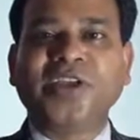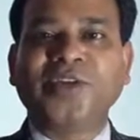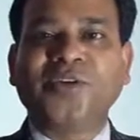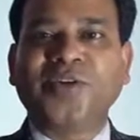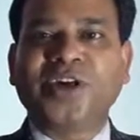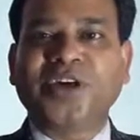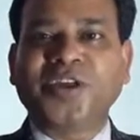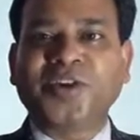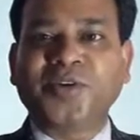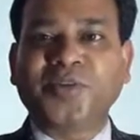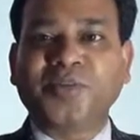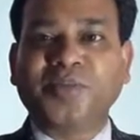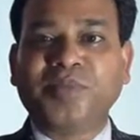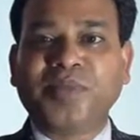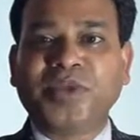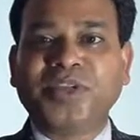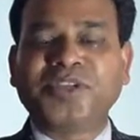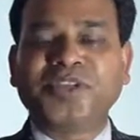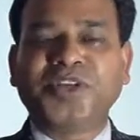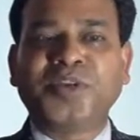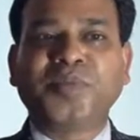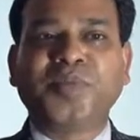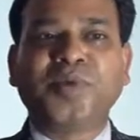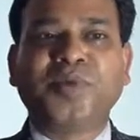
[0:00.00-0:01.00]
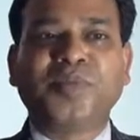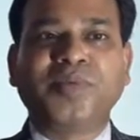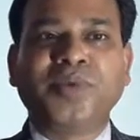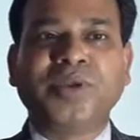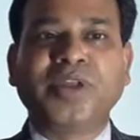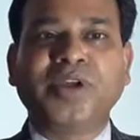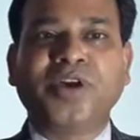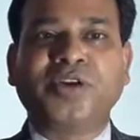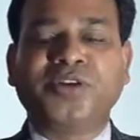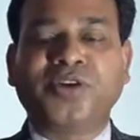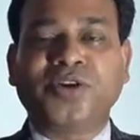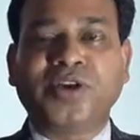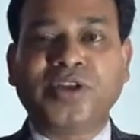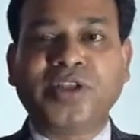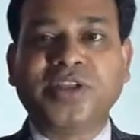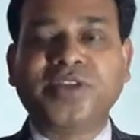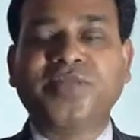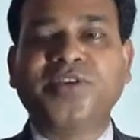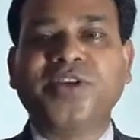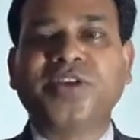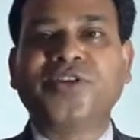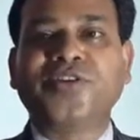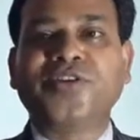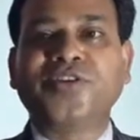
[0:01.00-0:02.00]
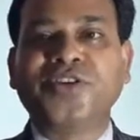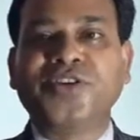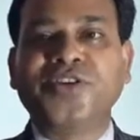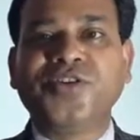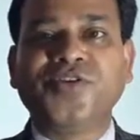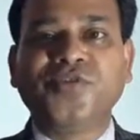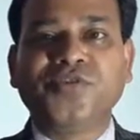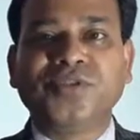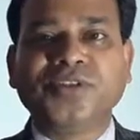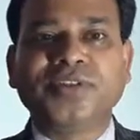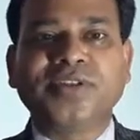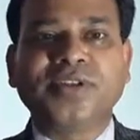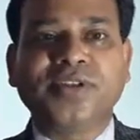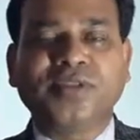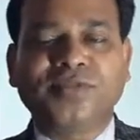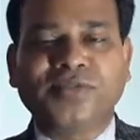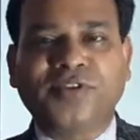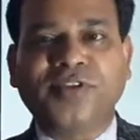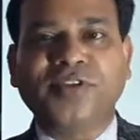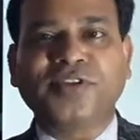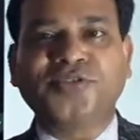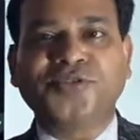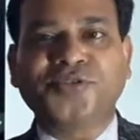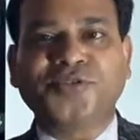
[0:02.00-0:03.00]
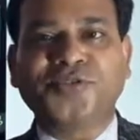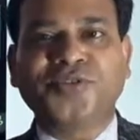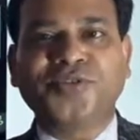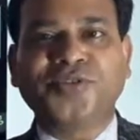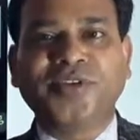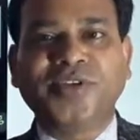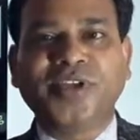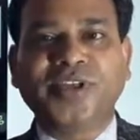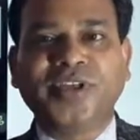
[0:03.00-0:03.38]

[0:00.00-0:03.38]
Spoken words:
you cannot measure people, or not yourself also.